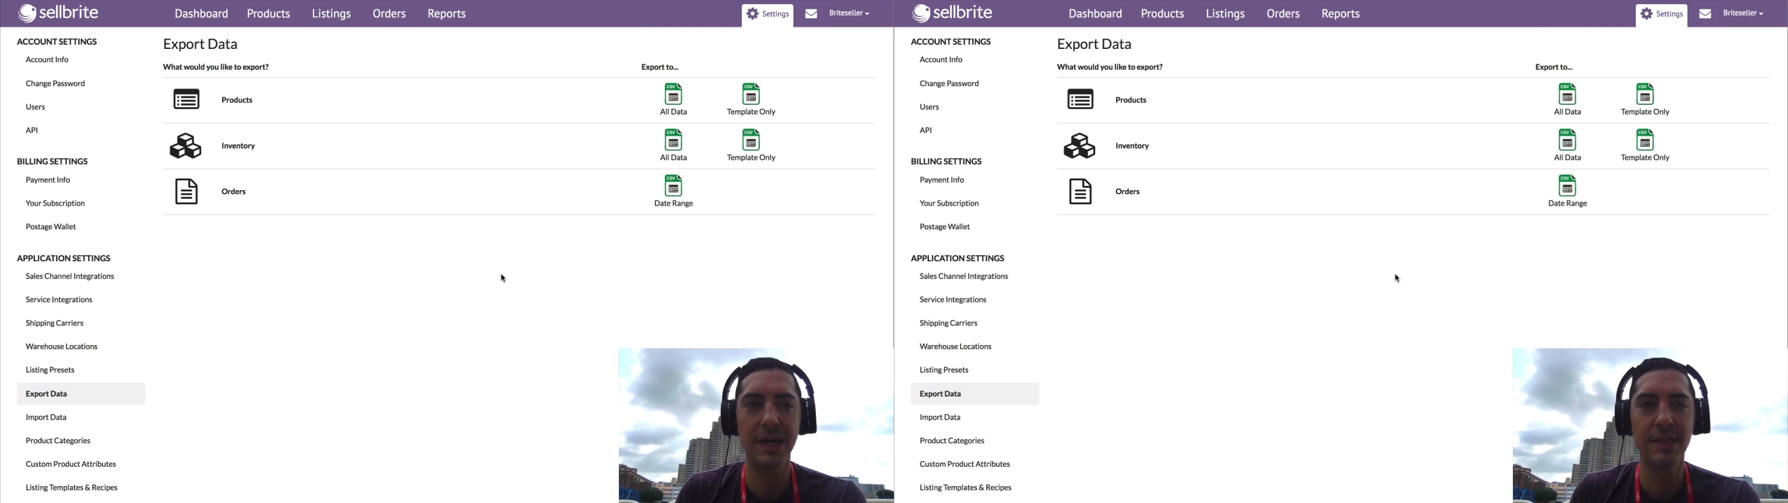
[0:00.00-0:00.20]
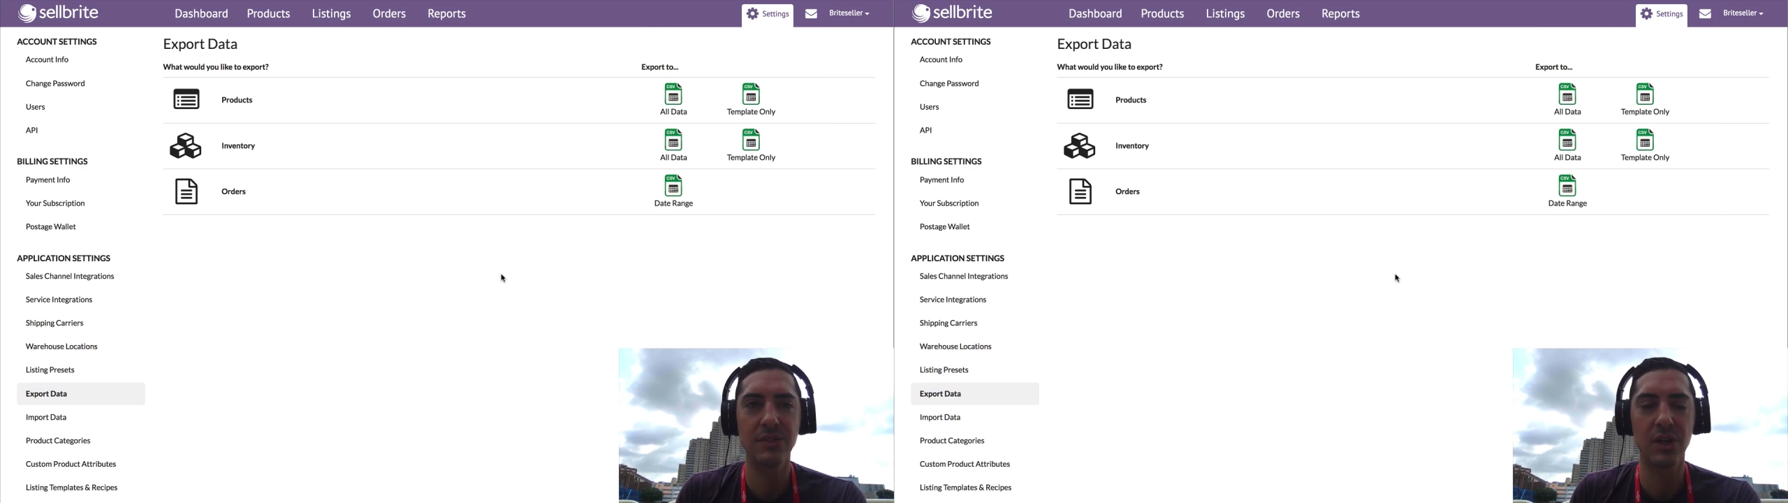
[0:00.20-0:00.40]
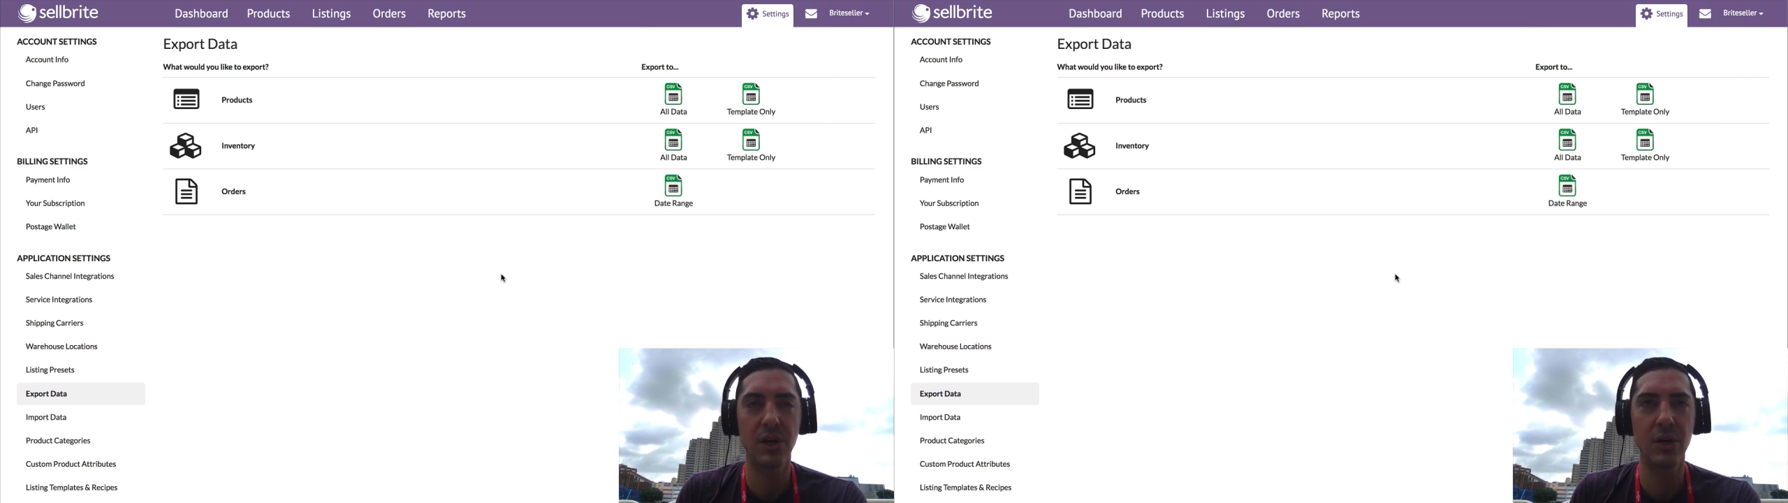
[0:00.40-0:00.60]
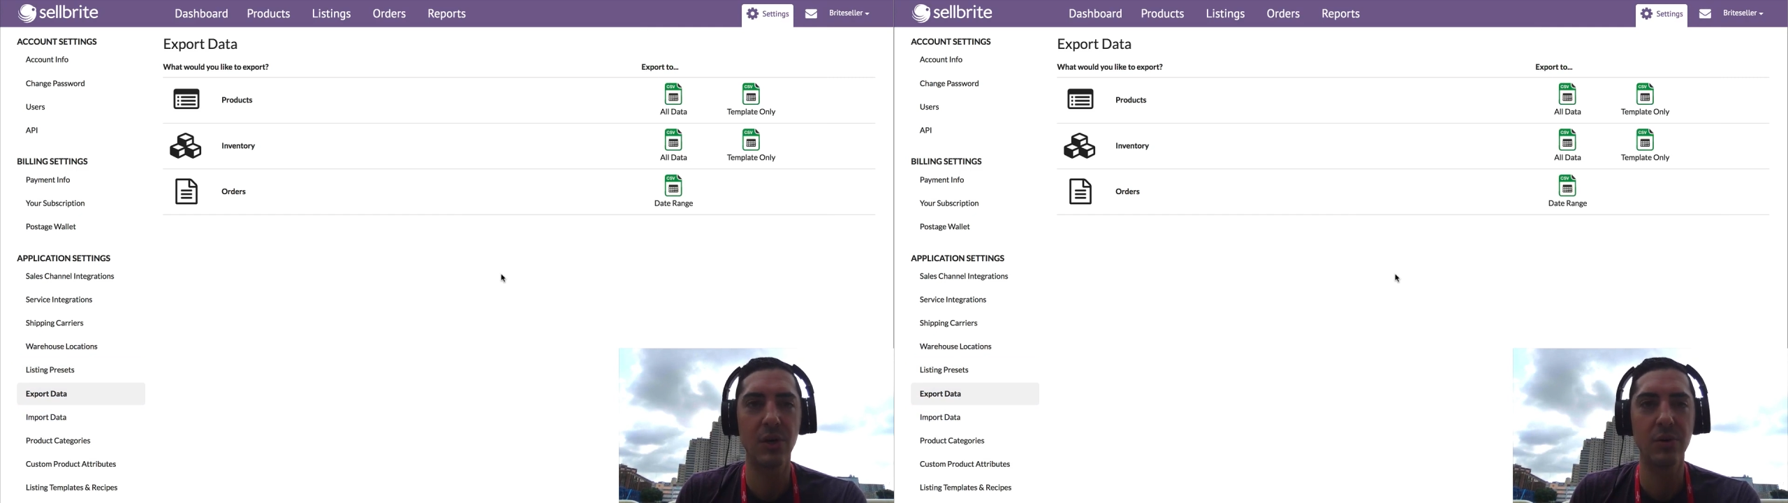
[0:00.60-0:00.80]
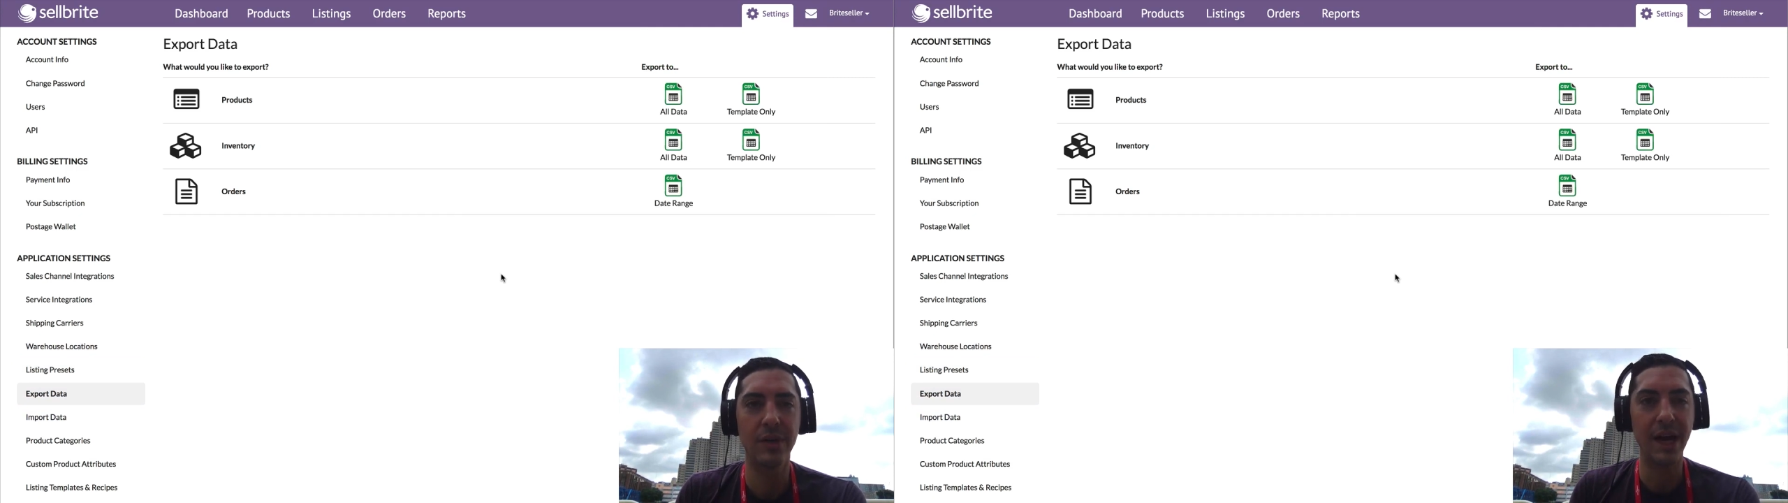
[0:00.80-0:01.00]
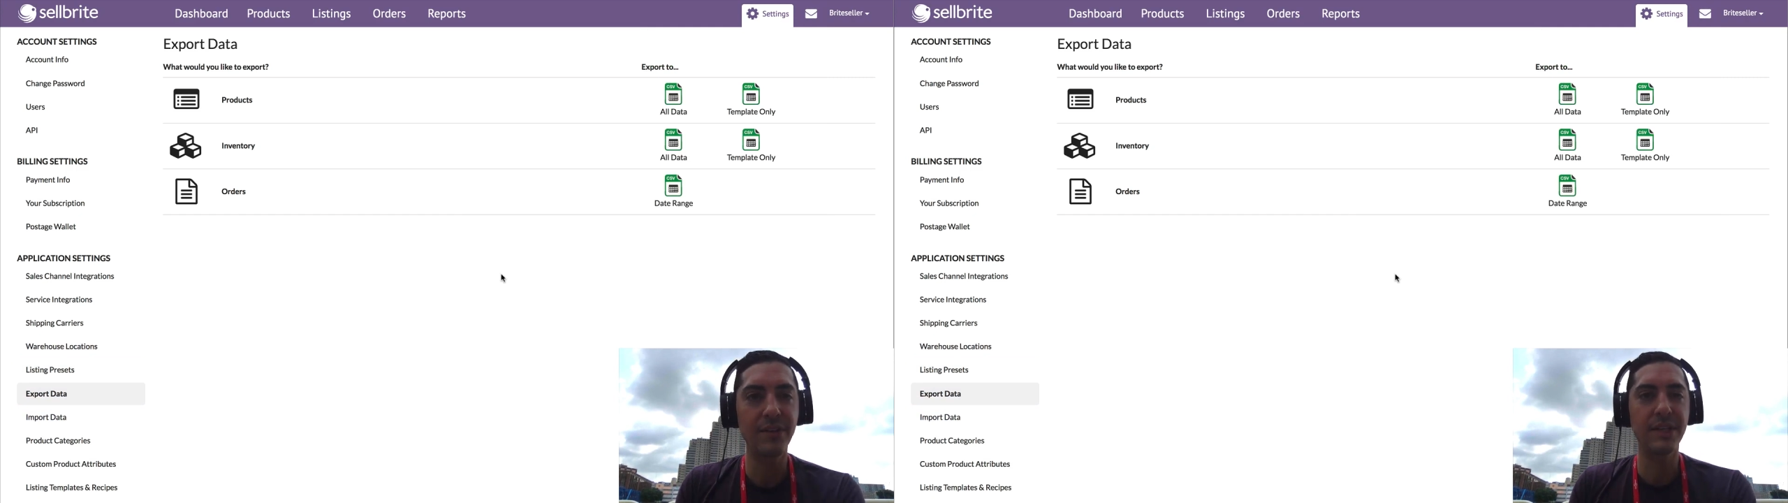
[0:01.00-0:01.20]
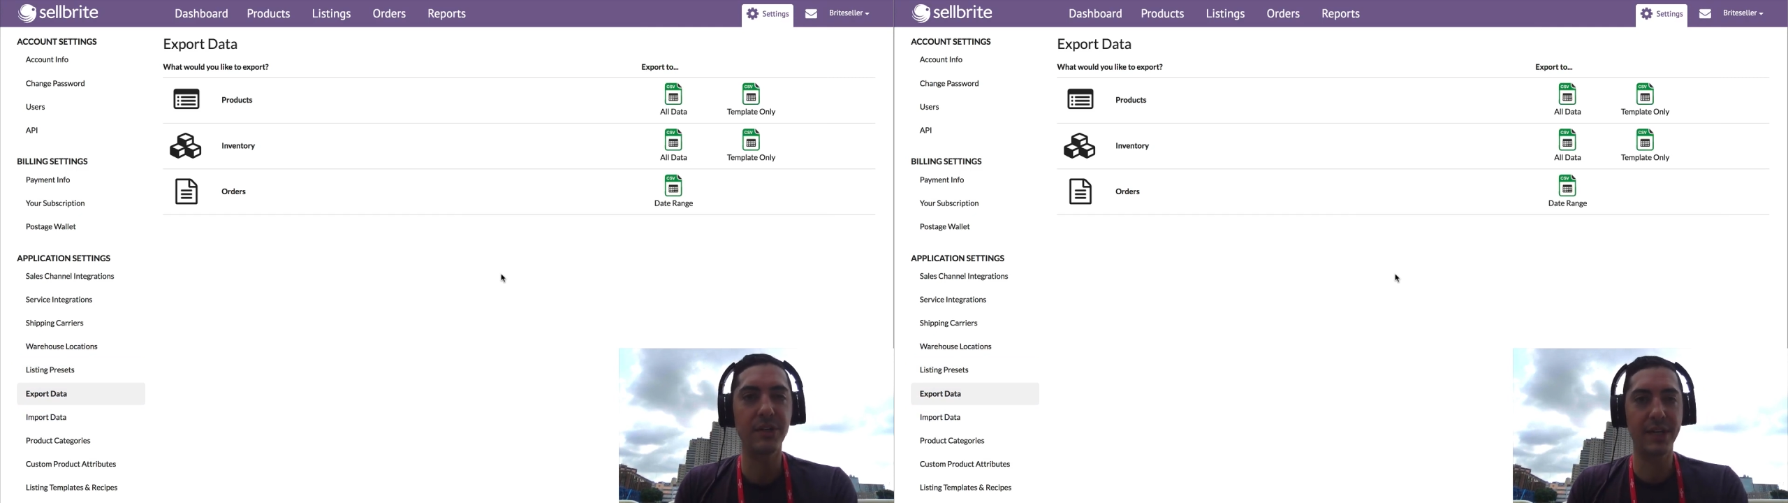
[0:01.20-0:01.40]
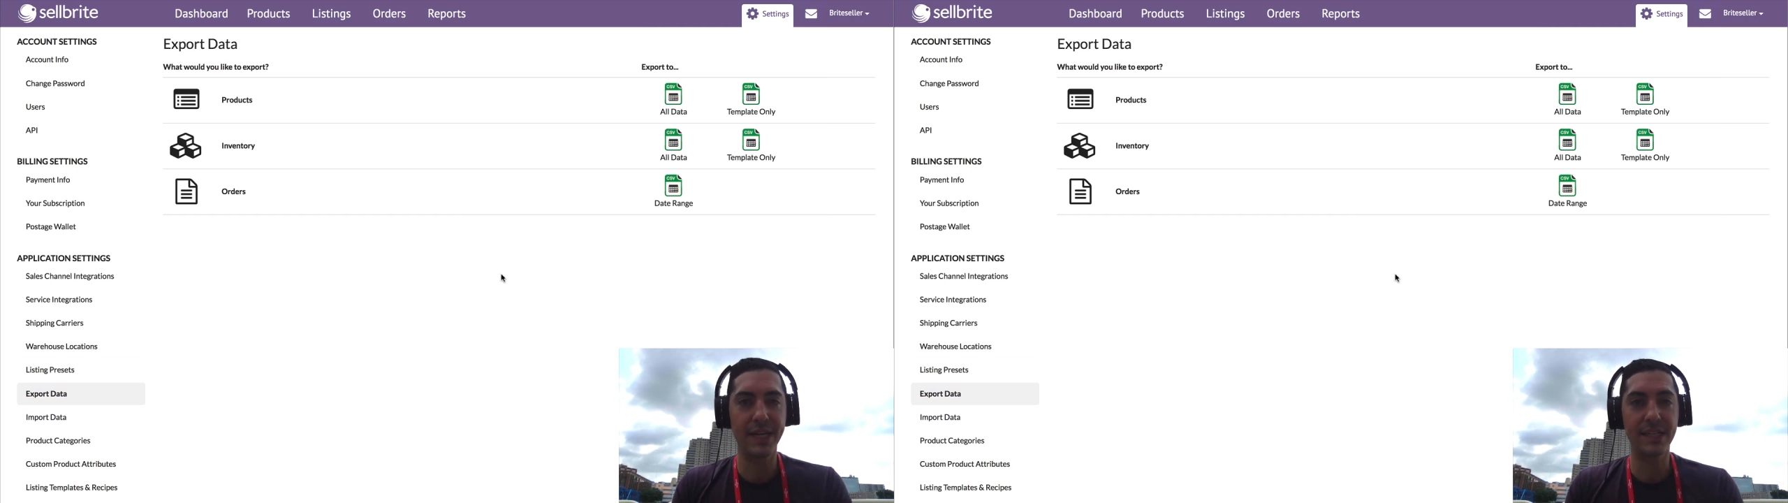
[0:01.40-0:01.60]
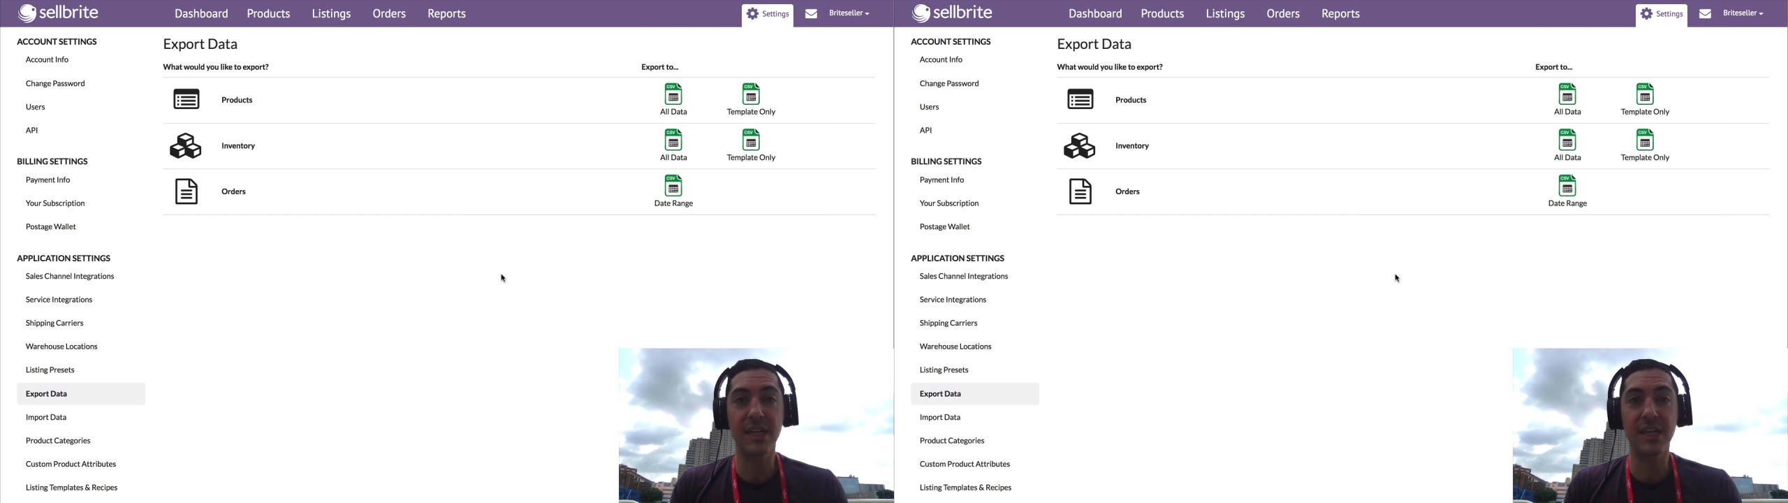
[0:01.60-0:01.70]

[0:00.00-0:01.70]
So now that you can get